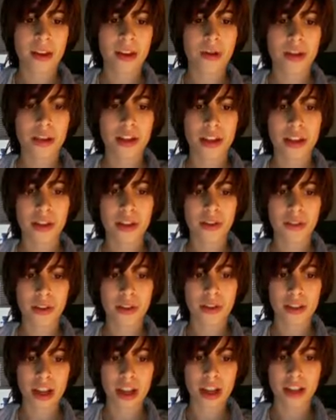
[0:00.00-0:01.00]
Within a few
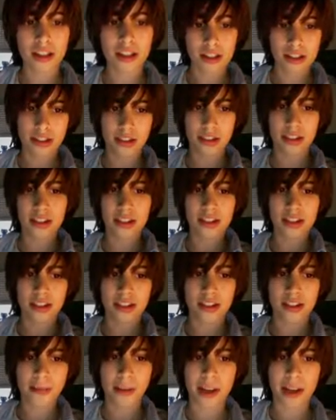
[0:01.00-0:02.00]
seconds, as you can see
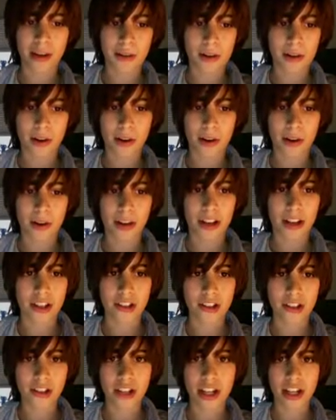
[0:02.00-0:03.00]
in the bottom corner, it
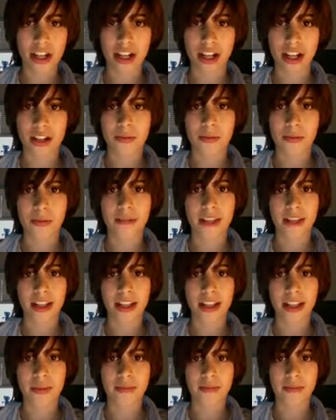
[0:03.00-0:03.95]
should connect perfectly.